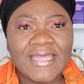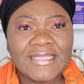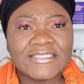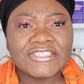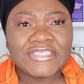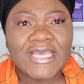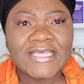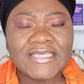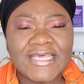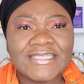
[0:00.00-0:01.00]

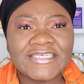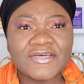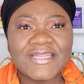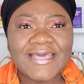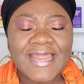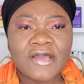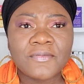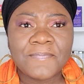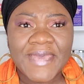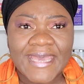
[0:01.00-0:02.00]
She couldn't get out
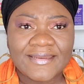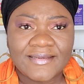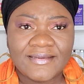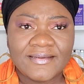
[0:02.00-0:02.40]
of bed.